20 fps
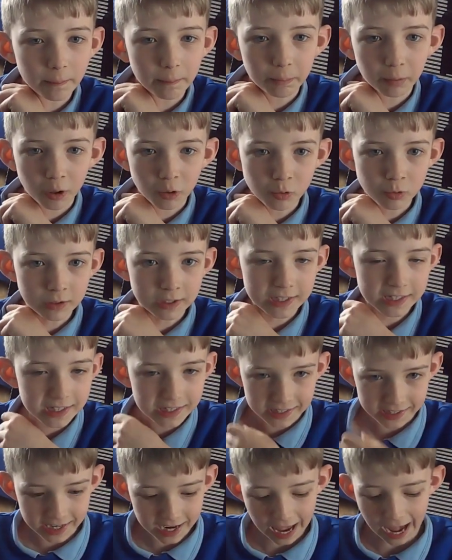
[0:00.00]
bones
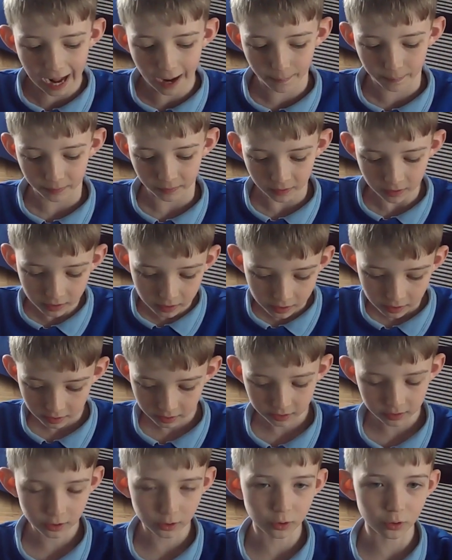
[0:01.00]
snap.
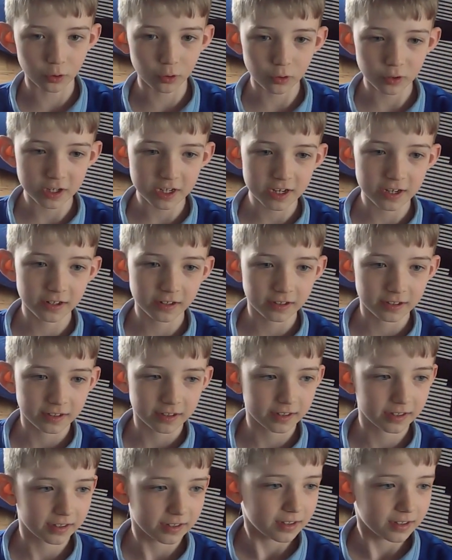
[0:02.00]
The audience